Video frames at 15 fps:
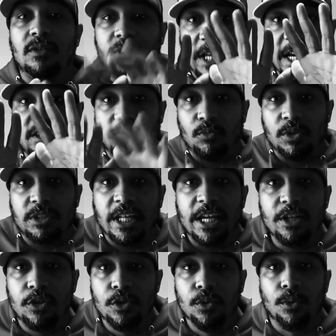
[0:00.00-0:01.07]
That's what
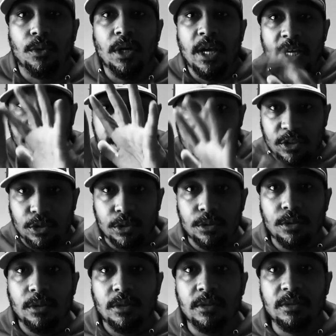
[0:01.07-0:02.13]
they do. They
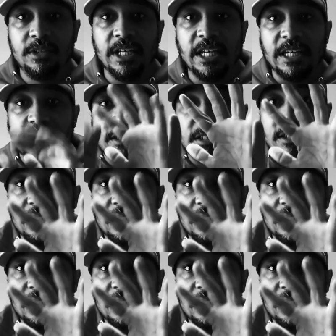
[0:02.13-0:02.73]
do this.